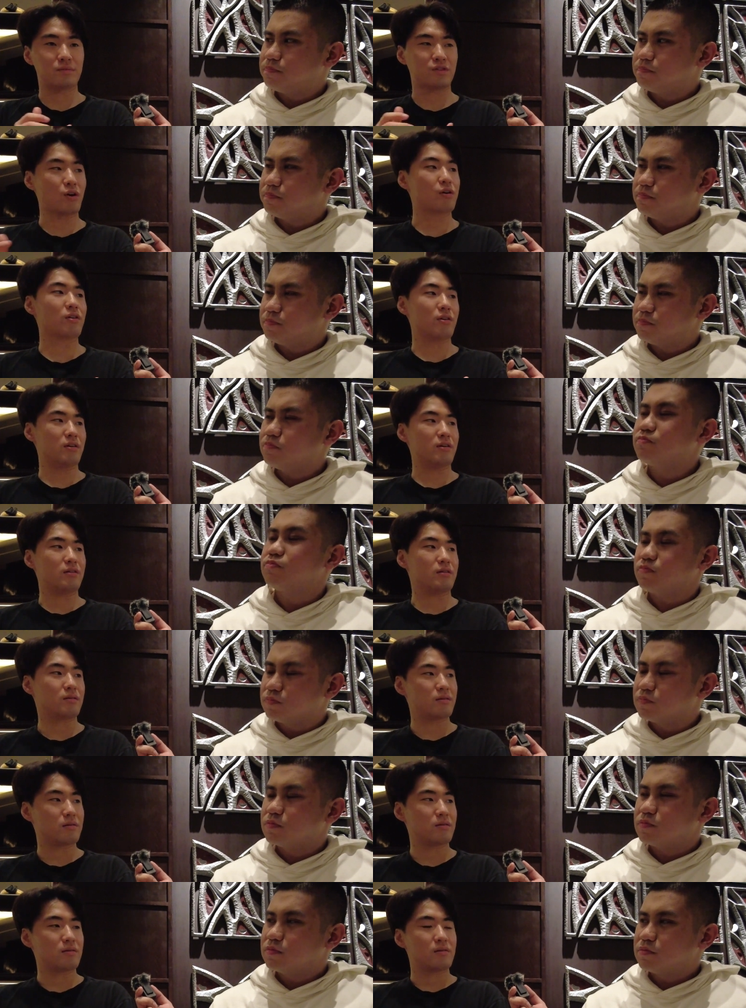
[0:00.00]
Speaker 1: jungler
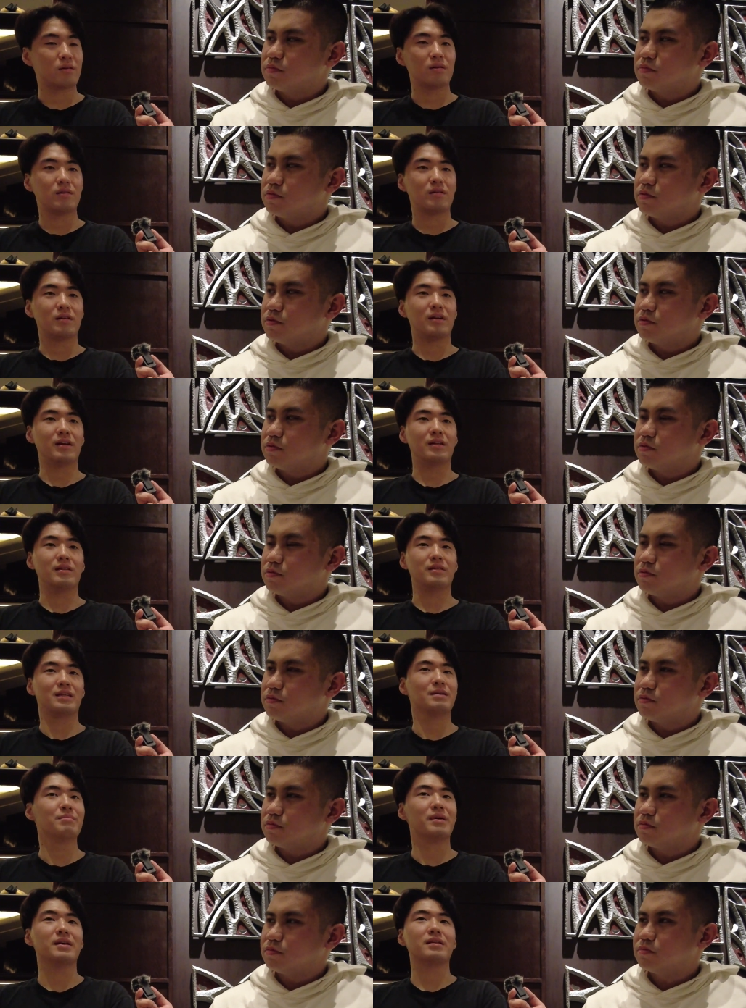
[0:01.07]
and
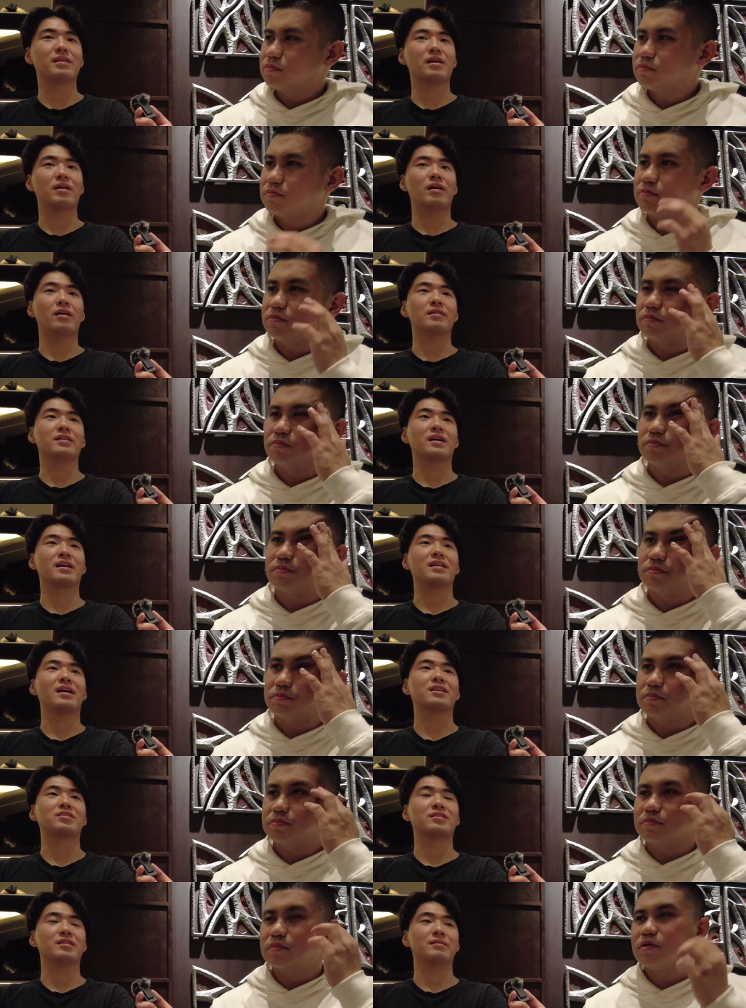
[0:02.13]
teammate uh, that could
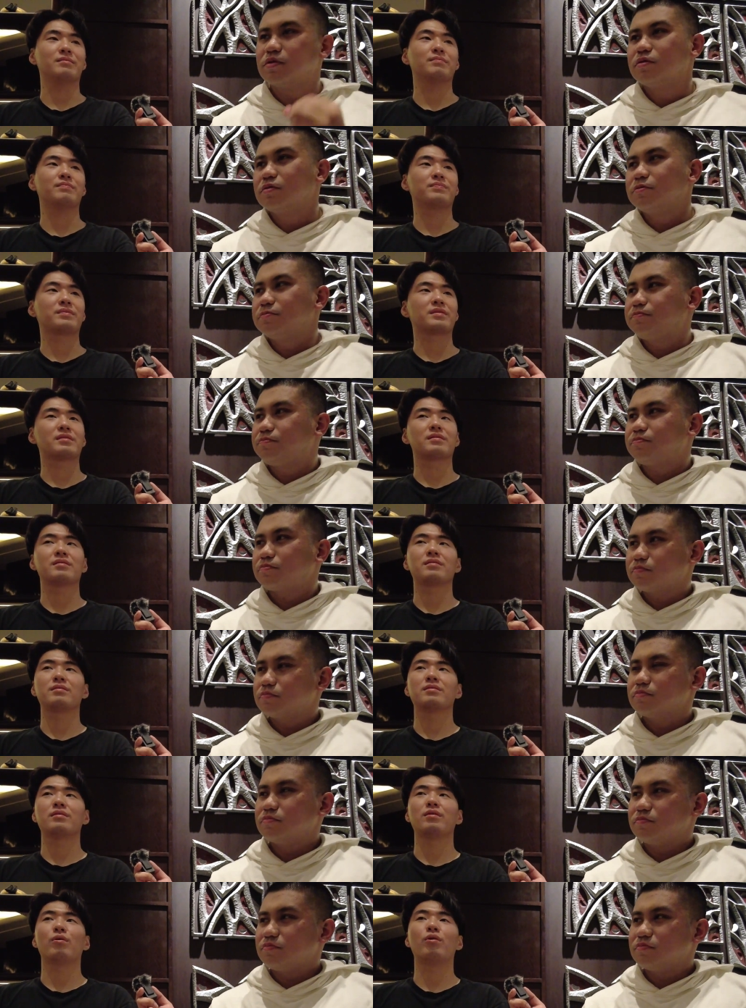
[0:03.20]
actually
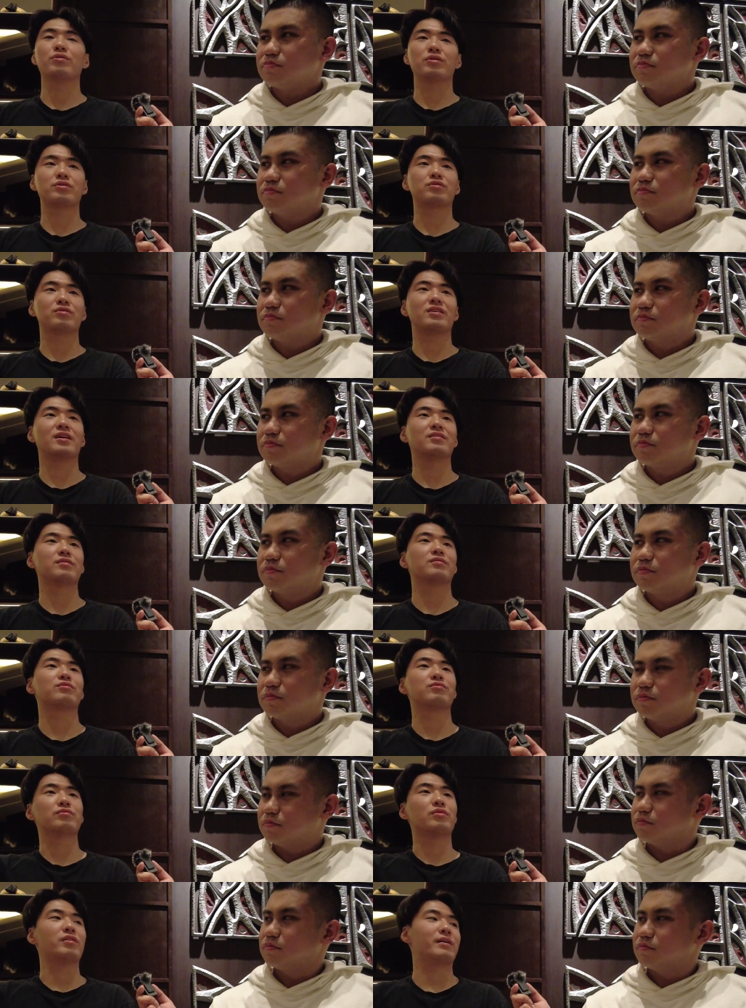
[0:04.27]
hold us together
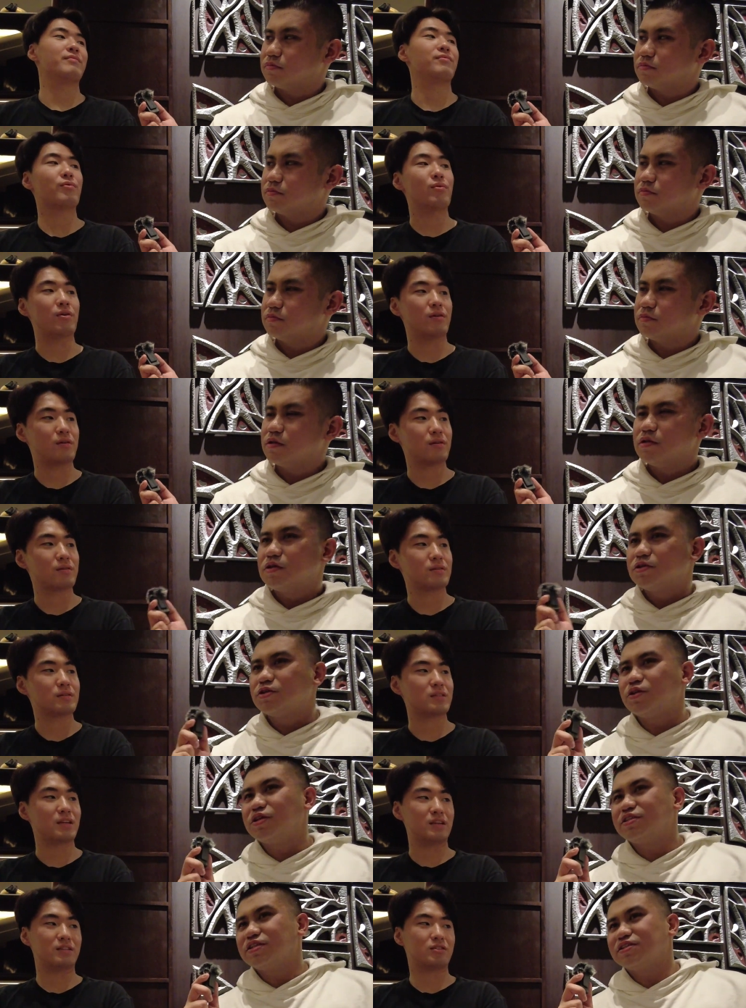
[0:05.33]
to the M4.
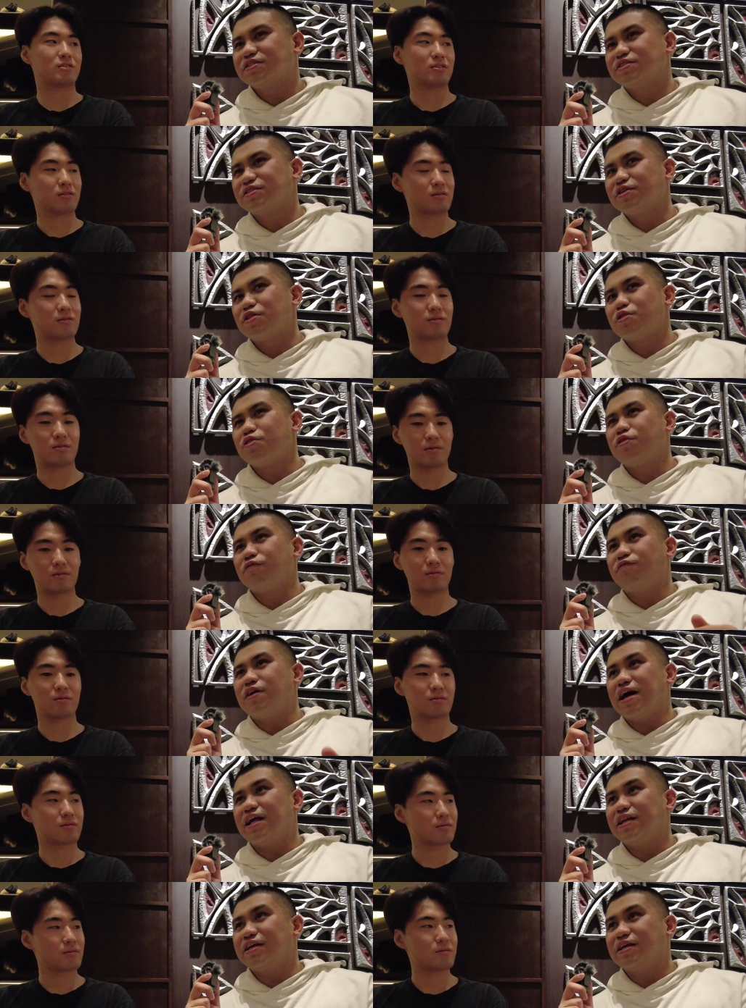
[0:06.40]
Speaker 2: So this is the
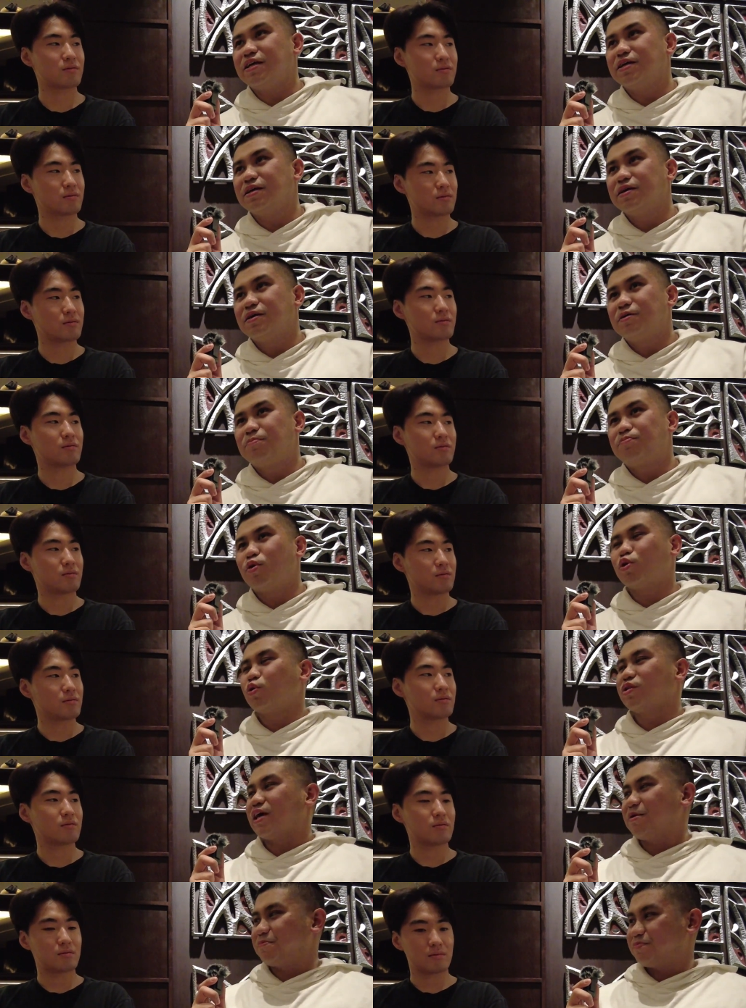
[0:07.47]
Valley
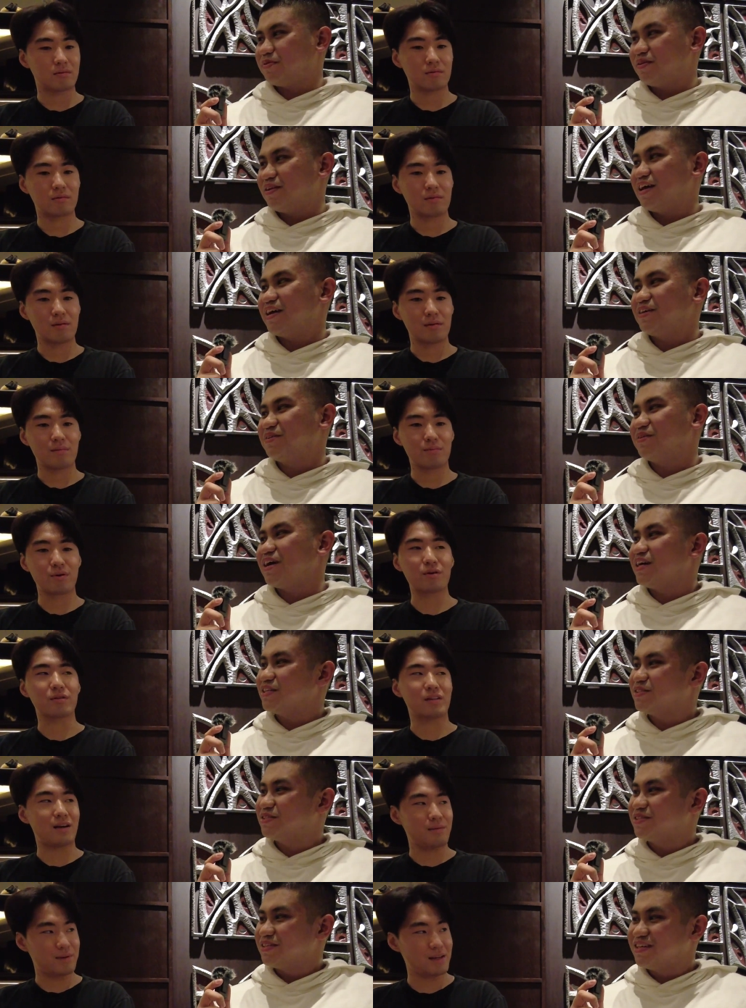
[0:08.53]
prototype. Like you
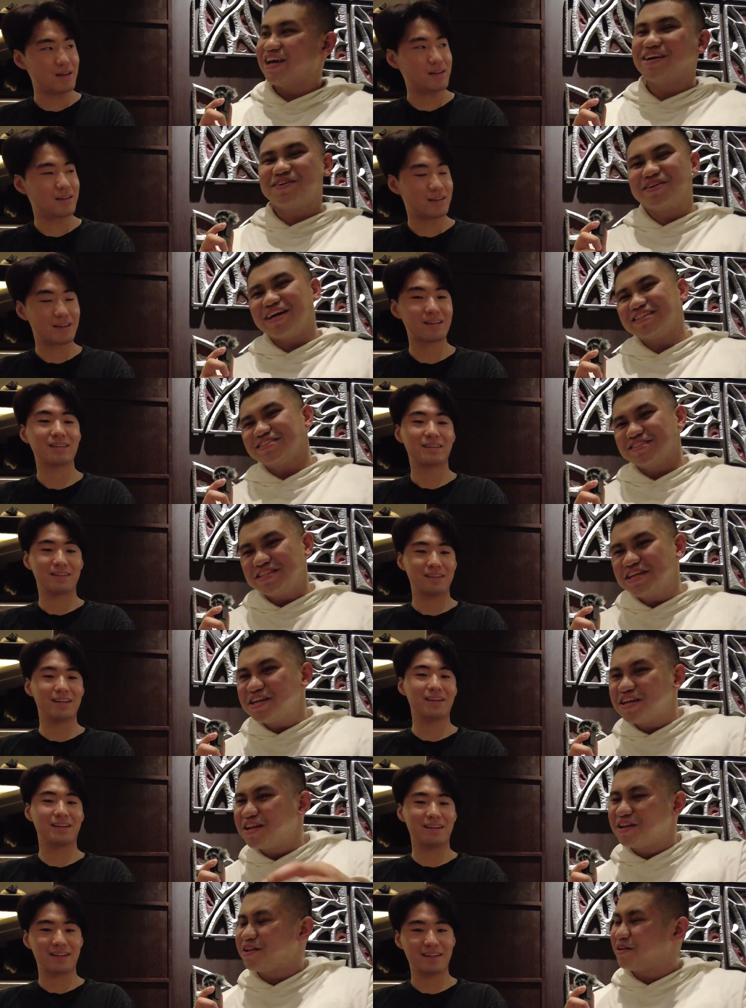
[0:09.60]
guys, prototype, yeah. yeah. you guys
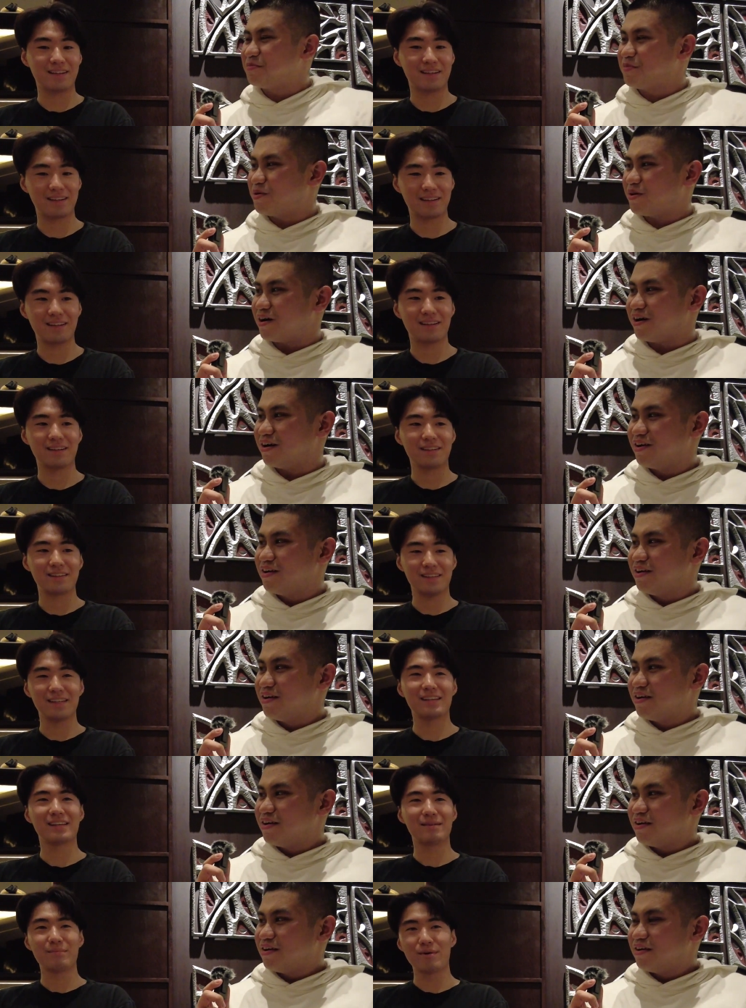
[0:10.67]
needed yeah. a little more.
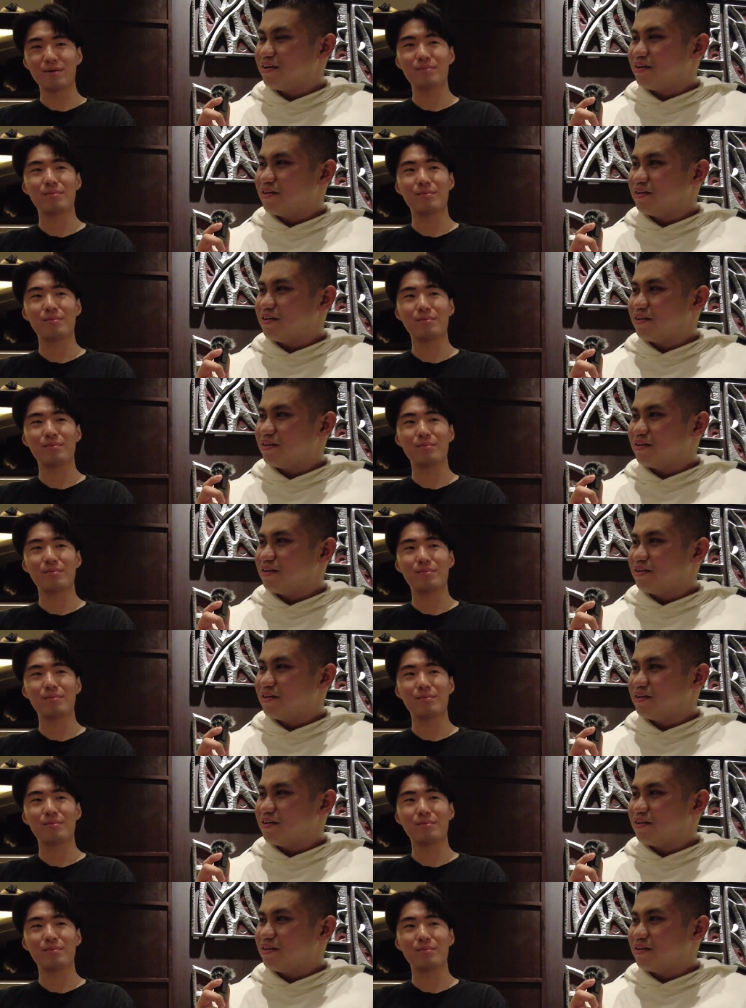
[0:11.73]
Speaker 1: Needed a more